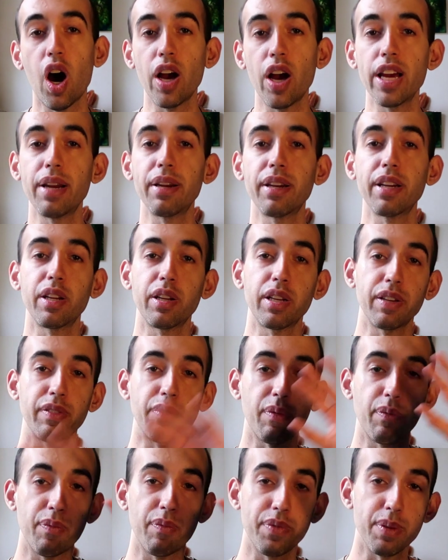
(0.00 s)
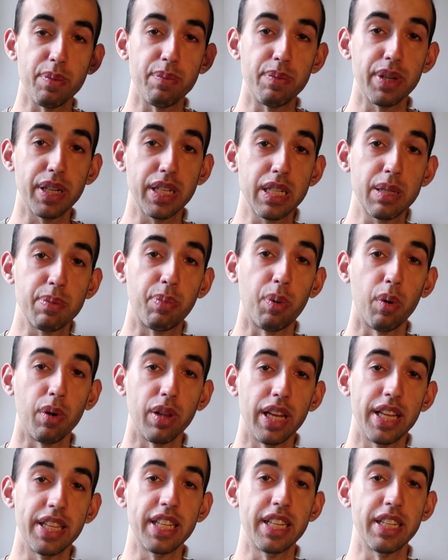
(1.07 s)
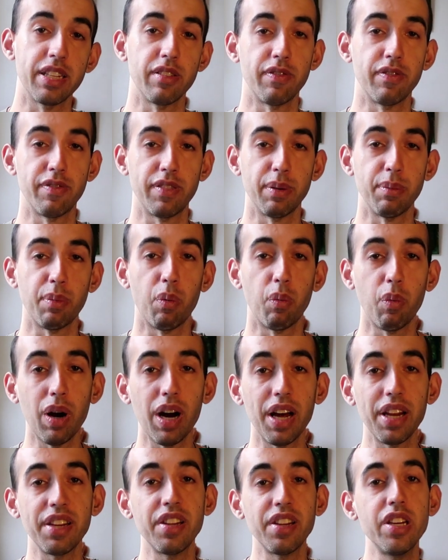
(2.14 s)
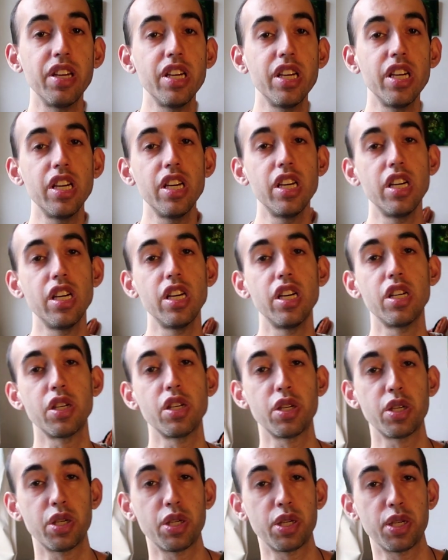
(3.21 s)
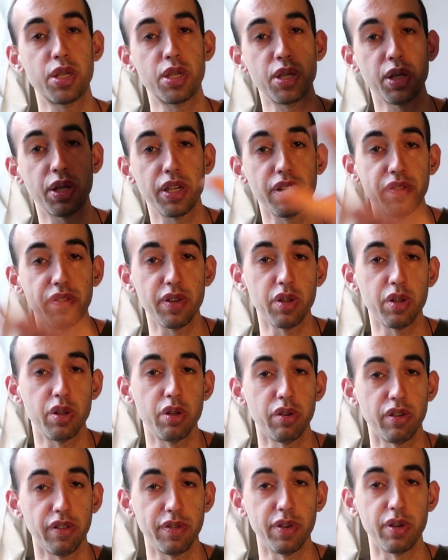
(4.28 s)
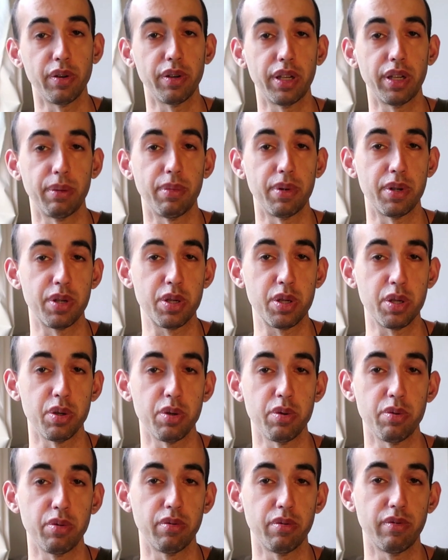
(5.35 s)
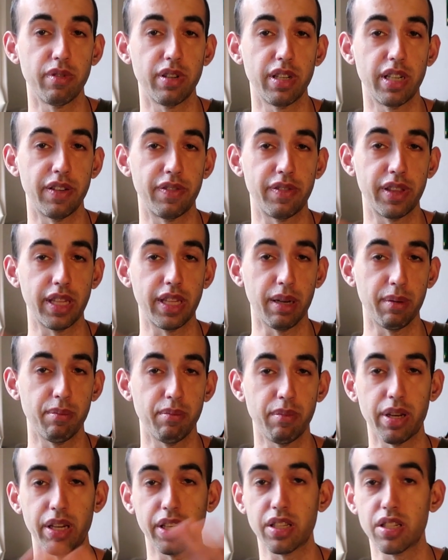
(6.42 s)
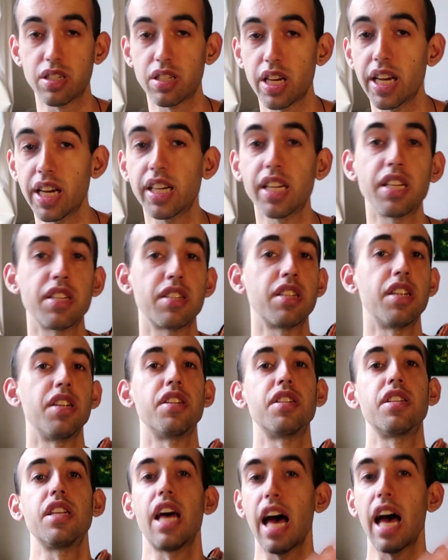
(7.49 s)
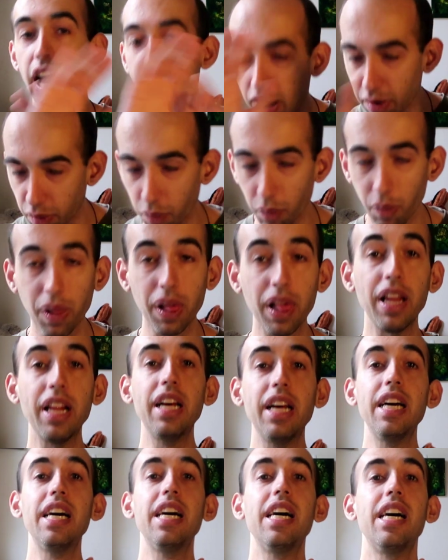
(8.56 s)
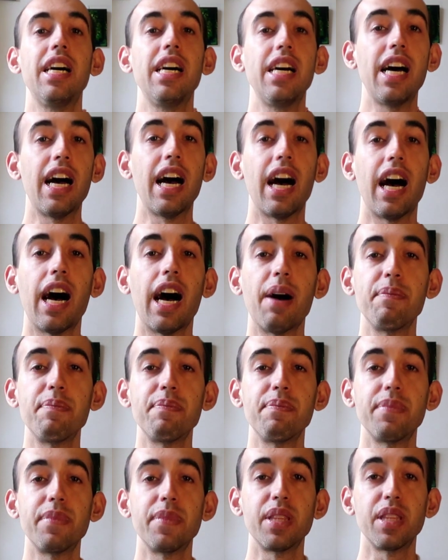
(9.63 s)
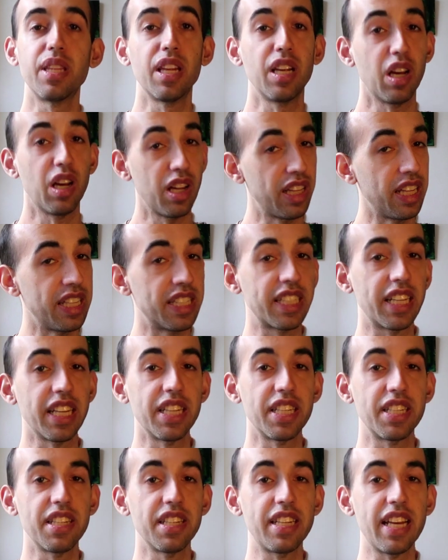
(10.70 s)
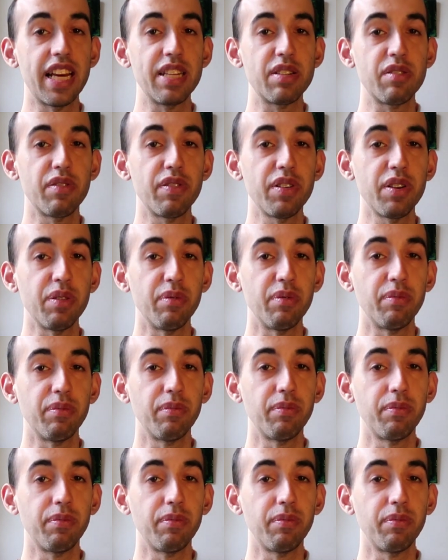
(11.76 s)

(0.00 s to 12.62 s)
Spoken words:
I am going to give the big spoiler at the end of number one to give you the review on number two, if that makes any sense at all. Let's get into today's review.